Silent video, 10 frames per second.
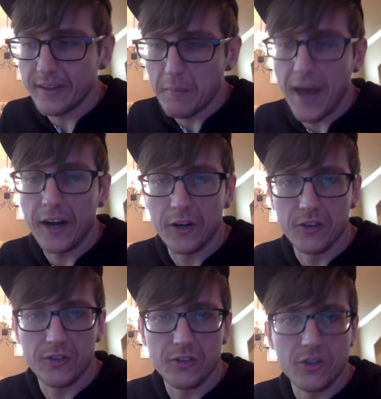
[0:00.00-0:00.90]
that
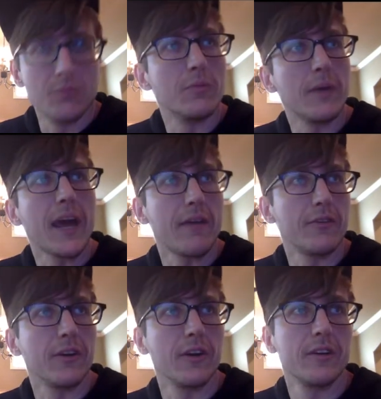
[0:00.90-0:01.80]
matters is human
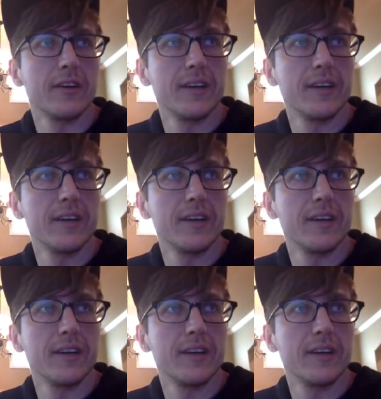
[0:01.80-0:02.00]
behavior.